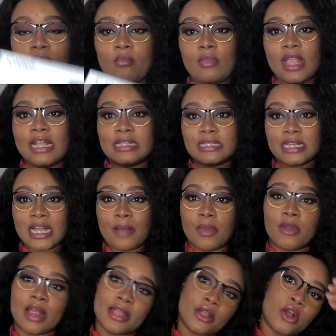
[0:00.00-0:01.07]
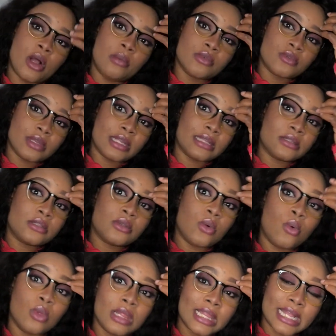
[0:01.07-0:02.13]
It's a camera and it comes with its
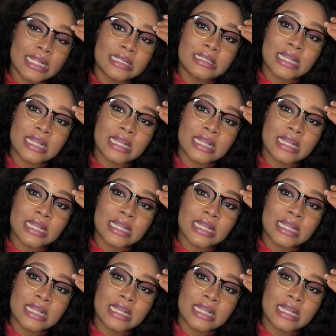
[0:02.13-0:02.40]
own lens,